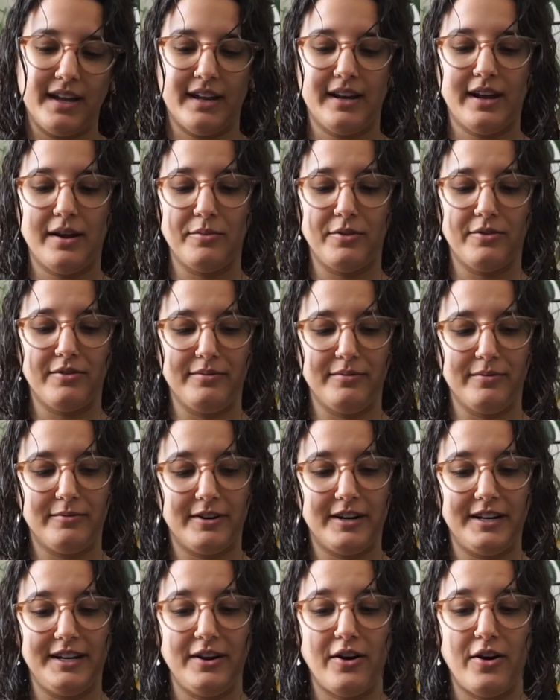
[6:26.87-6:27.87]
and I'm
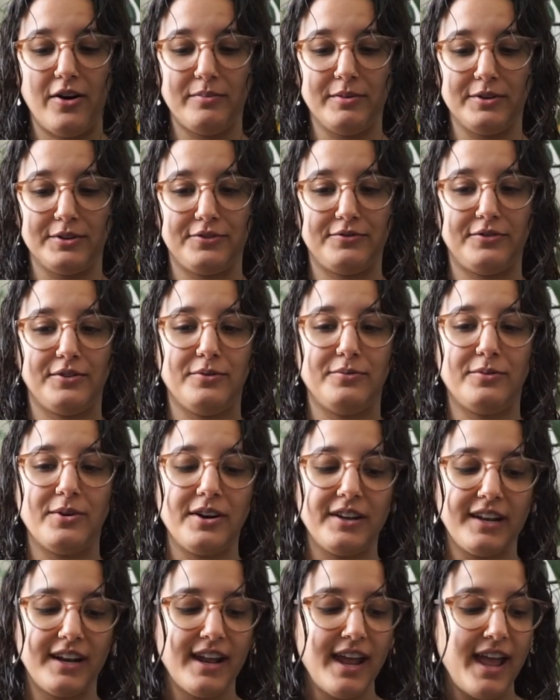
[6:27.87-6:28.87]
already almost through
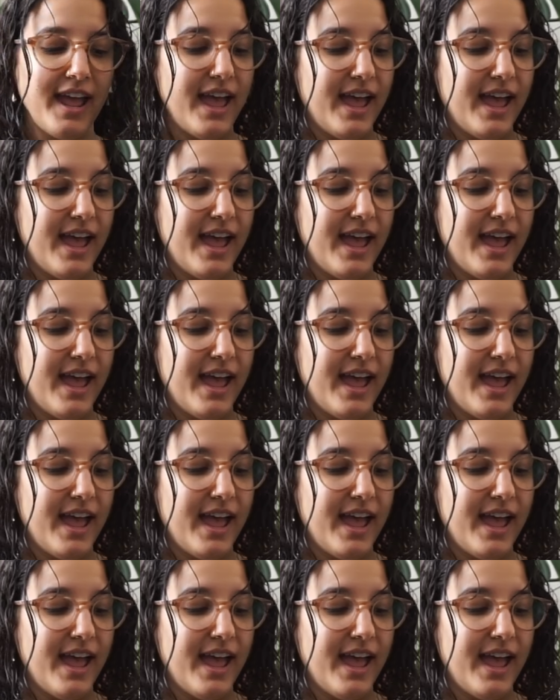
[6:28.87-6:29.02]
one,